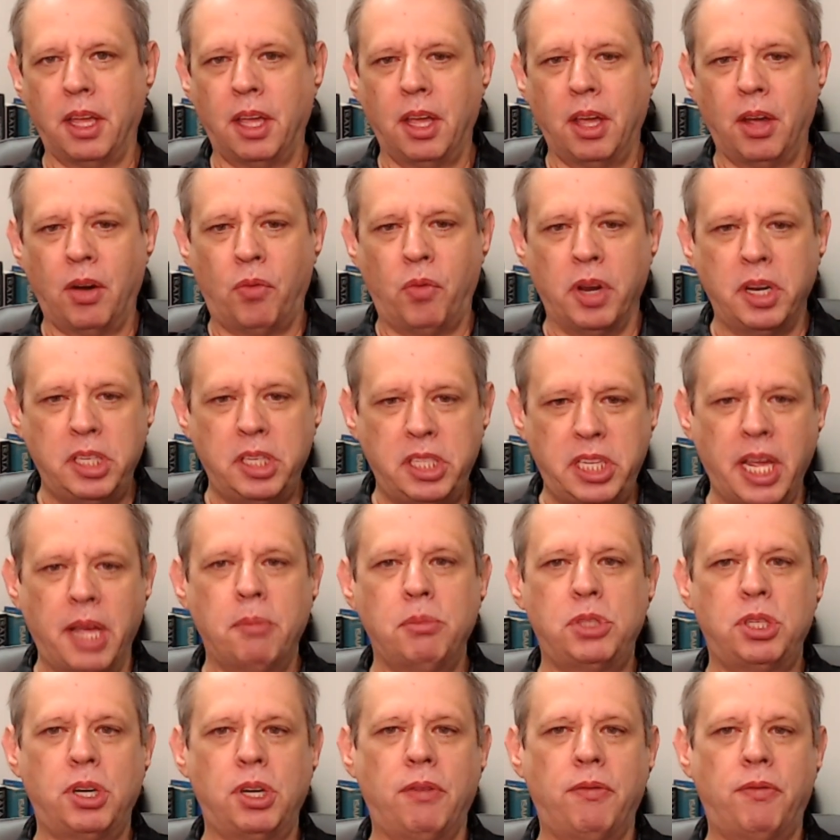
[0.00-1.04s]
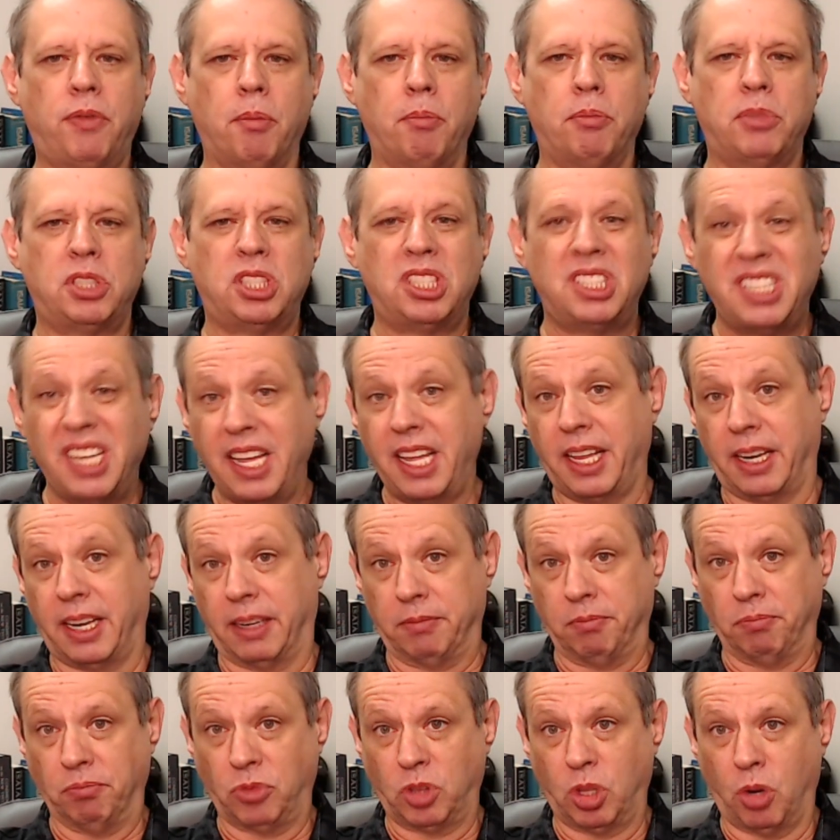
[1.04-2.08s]
Redemption from sin,
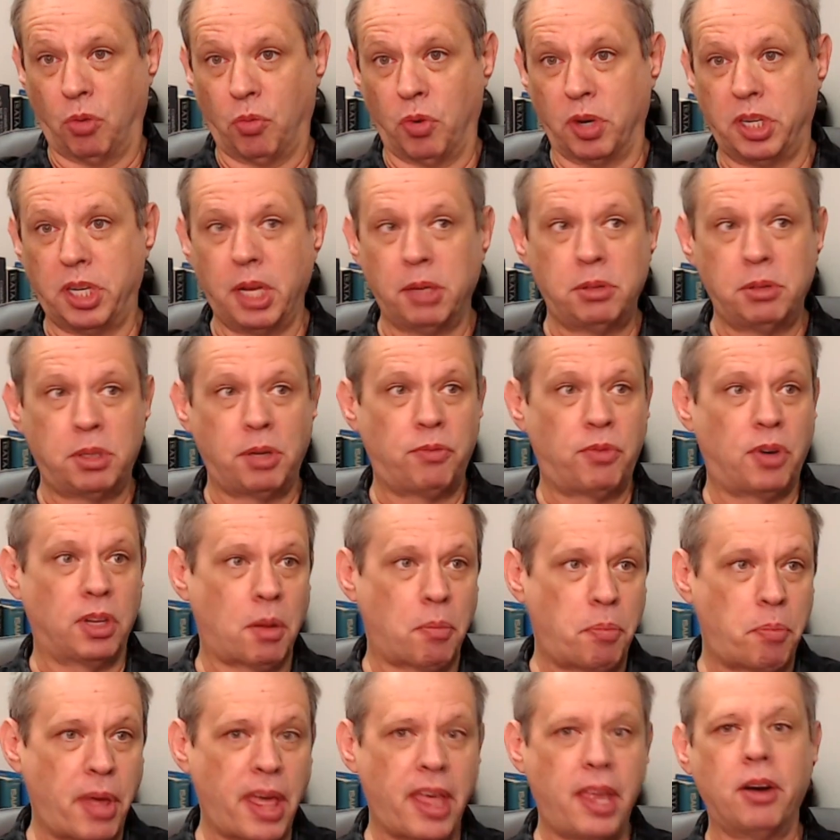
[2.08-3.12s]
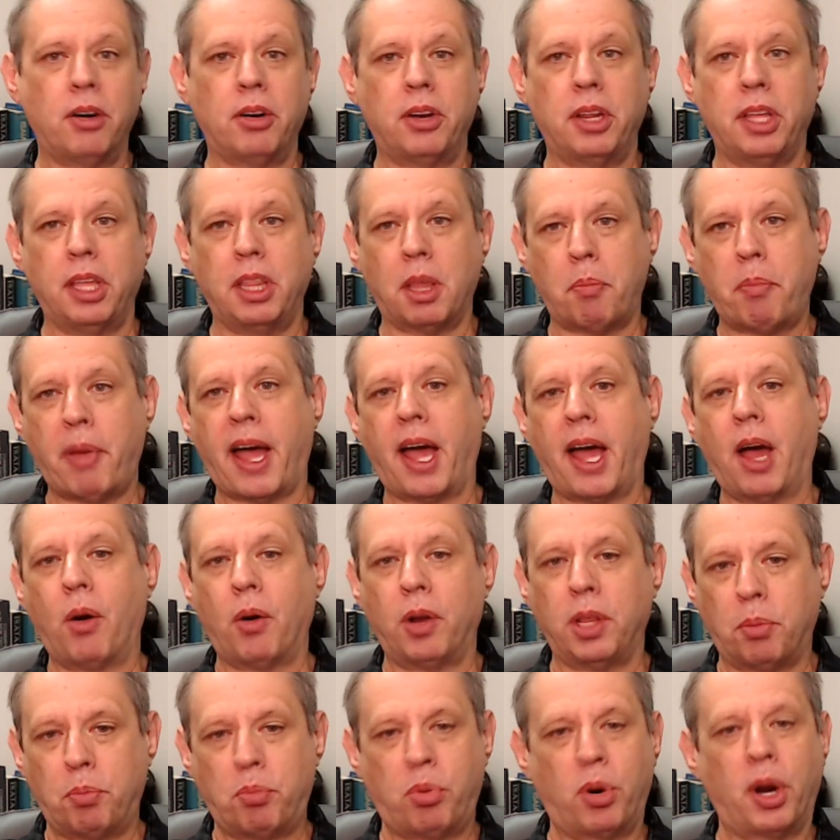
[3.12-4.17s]
redemption from the penalty, the power,
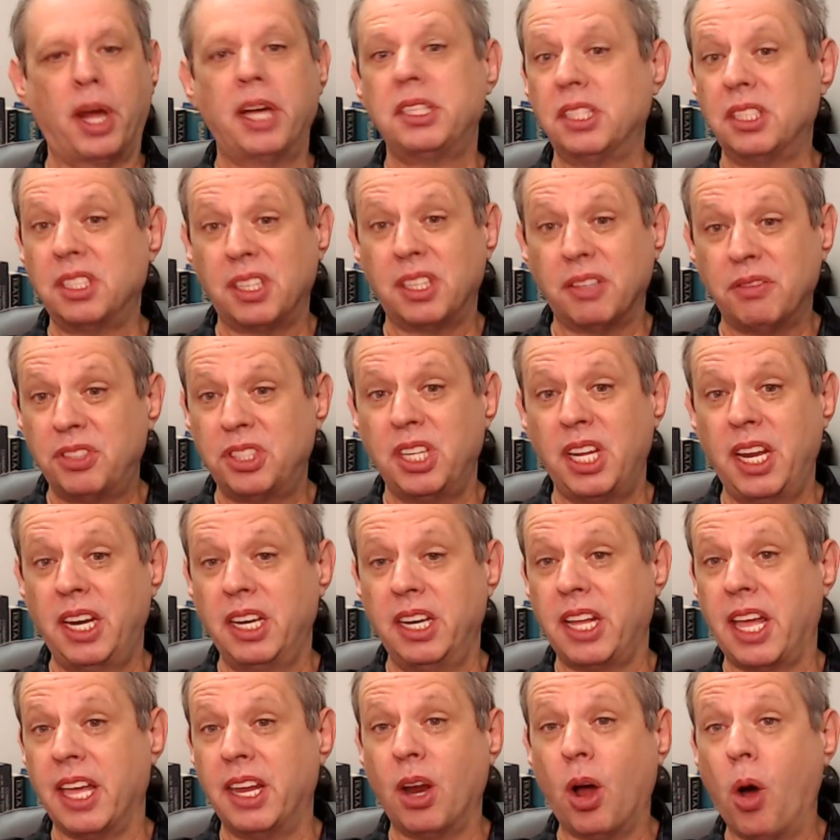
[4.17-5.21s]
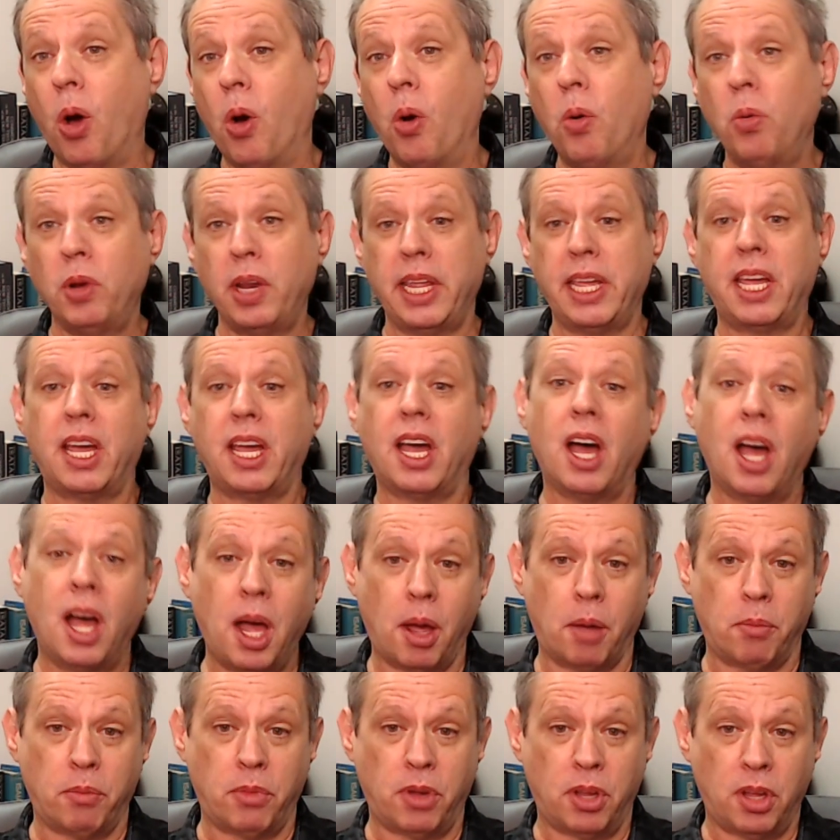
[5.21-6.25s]
and the presence of sin can only
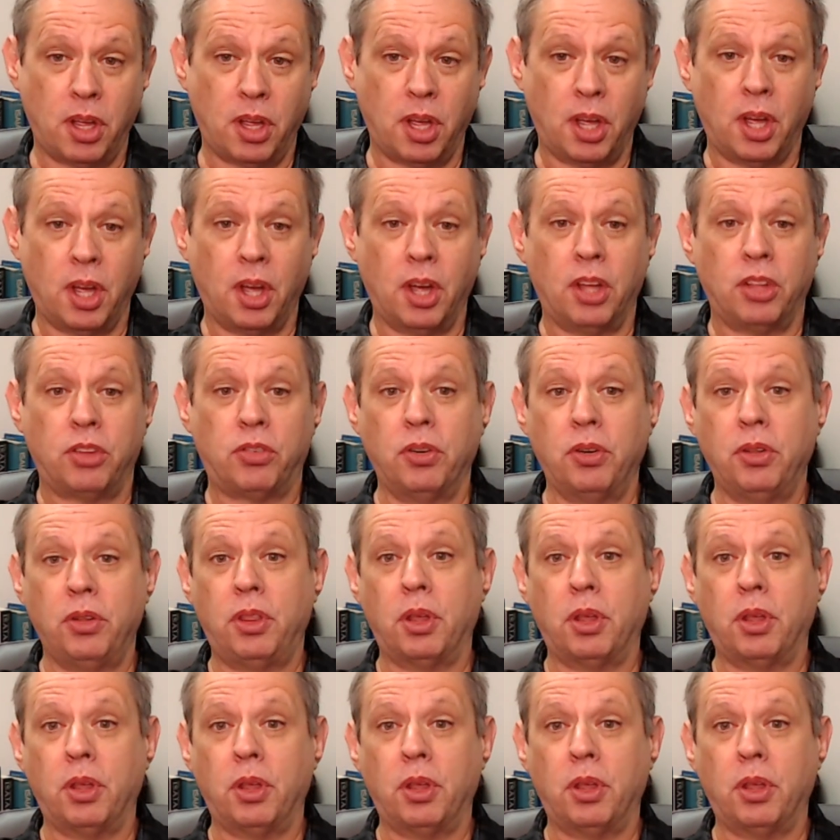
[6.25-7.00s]
come through the